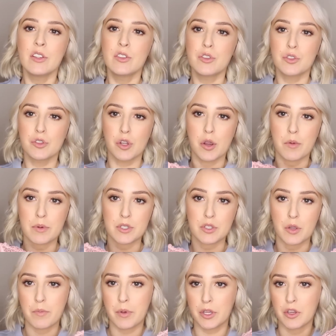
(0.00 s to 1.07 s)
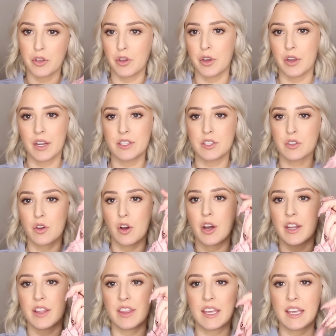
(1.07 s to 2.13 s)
Super, super cute. It's got